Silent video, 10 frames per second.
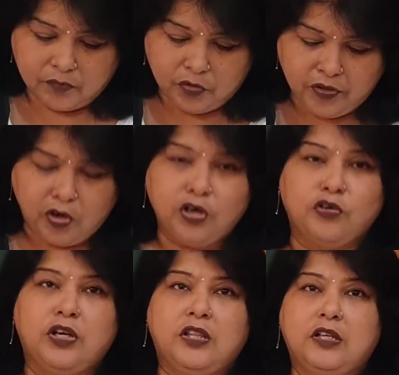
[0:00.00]
Moving on
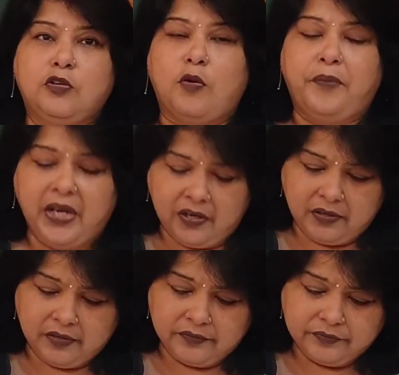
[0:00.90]
to another topic,
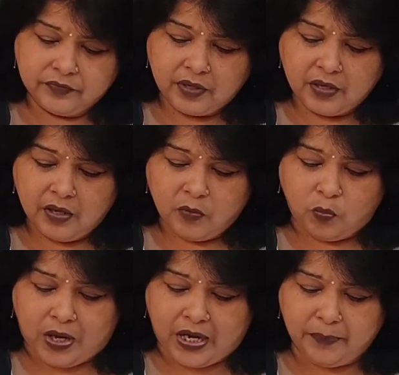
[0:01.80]

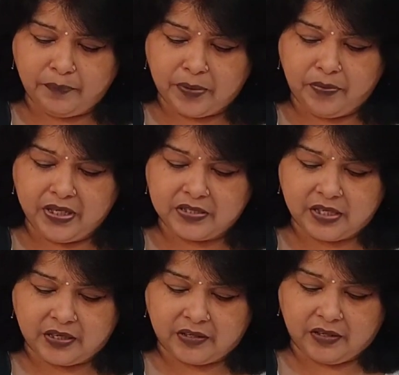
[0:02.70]
why public
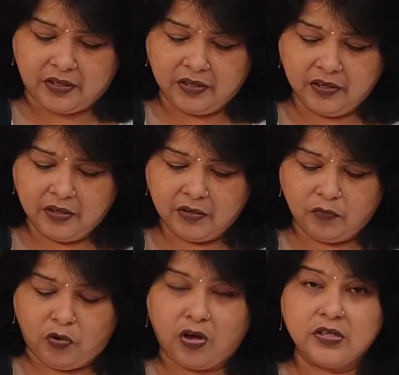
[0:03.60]
sector
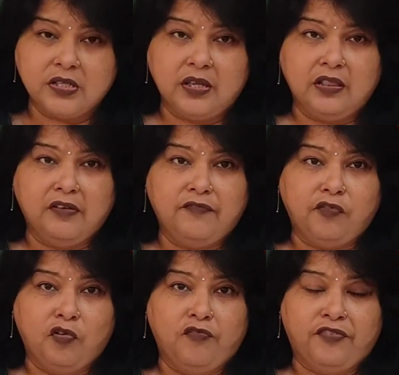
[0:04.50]
was in the
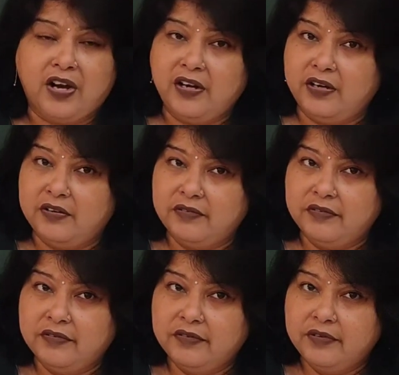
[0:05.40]
forefront.
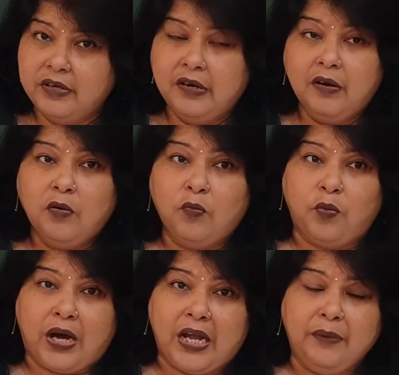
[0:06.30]

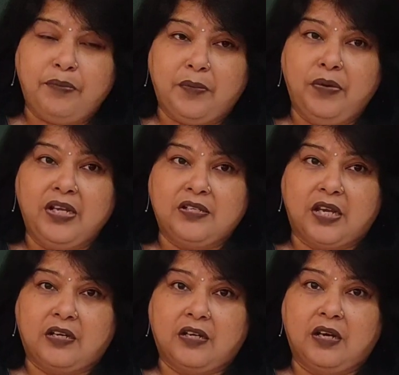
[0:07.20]
Why public
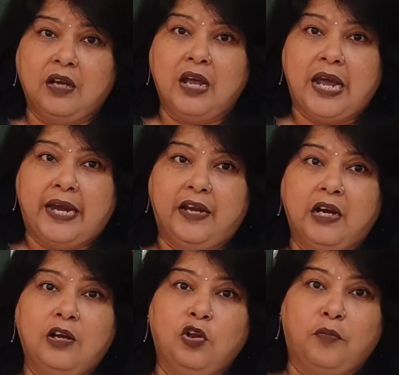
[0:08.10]
sector had
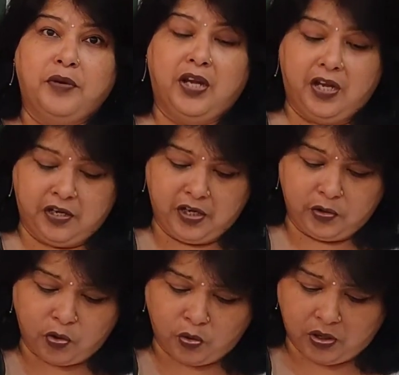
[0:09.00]
a dominating
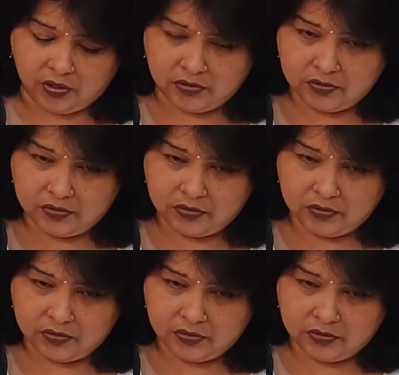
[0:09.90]
role.